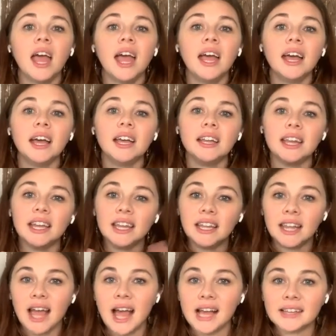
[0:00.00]
and
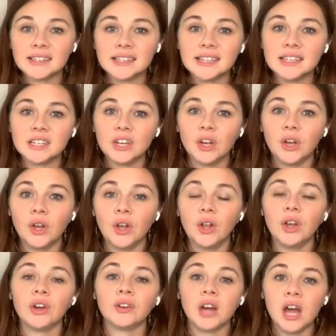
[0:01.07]
it lasts
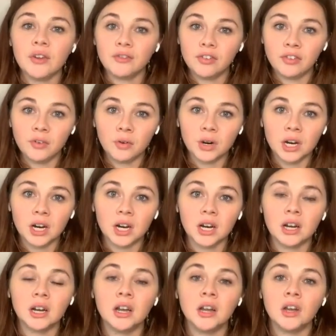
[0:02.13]
until around
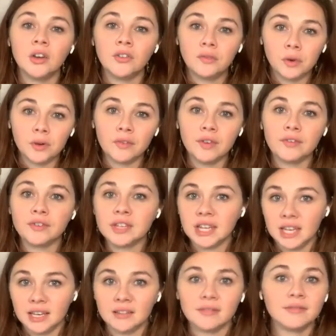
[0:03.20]

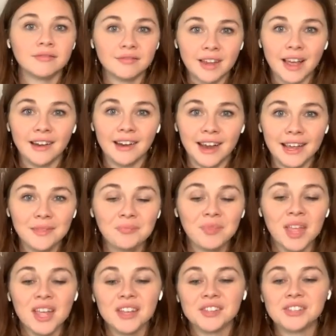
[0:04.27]
4:15, all right?
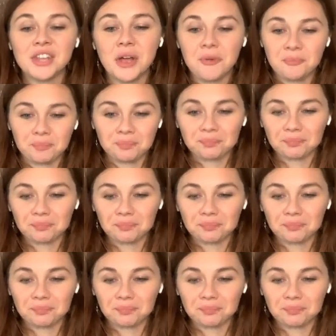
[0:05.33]
So